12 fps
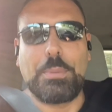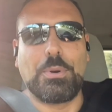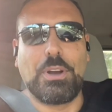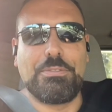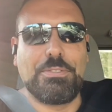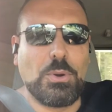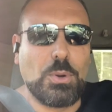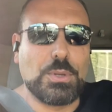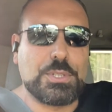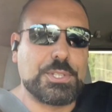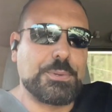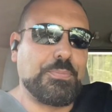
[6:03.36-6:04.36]
by
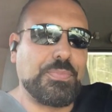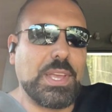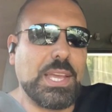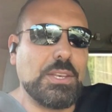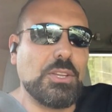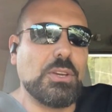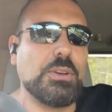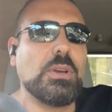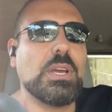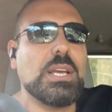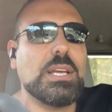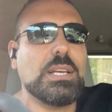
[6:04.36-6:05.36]
force and you
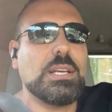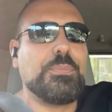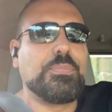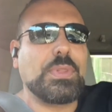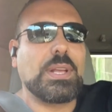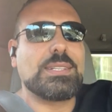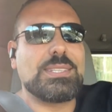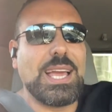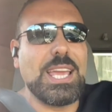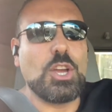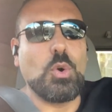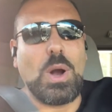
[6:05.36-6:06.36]

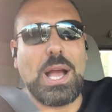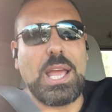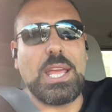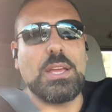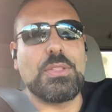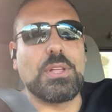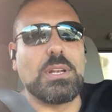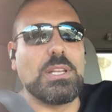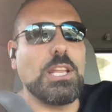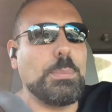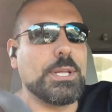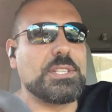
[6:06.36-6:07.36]
take away the
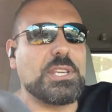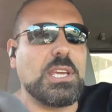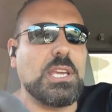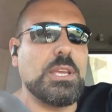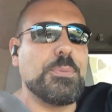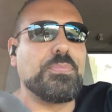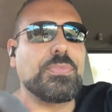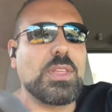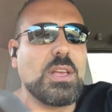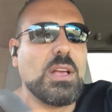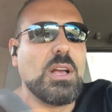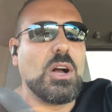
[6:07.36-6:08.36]
liberty
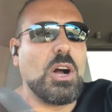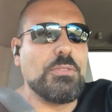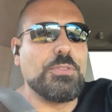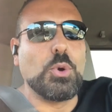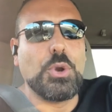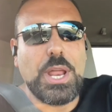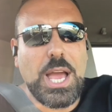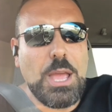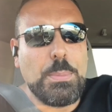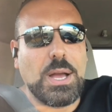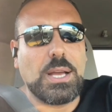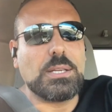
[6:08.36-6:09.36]
of your
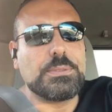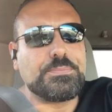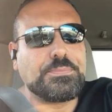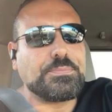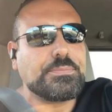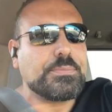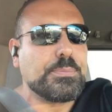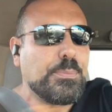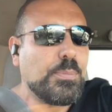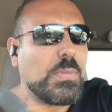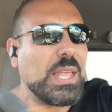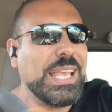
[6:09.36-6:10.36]
neighbour
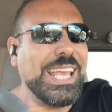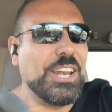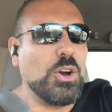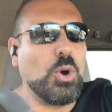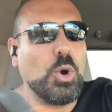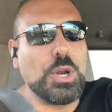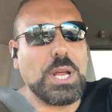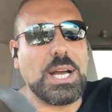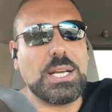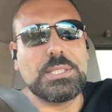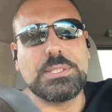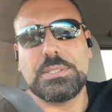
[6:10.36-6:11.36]
in
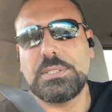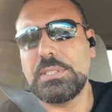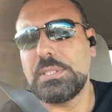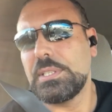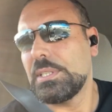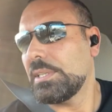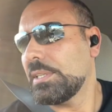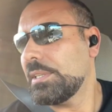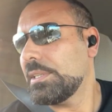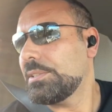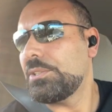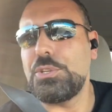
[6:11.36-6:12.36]
order
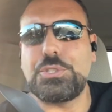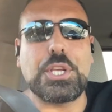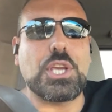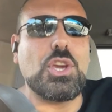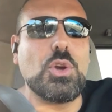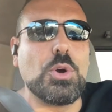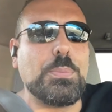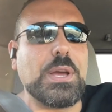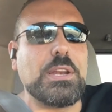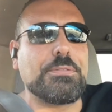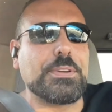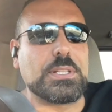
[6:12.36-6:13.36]
to secure
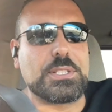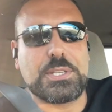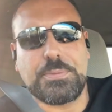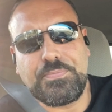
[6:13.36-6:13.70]
benefits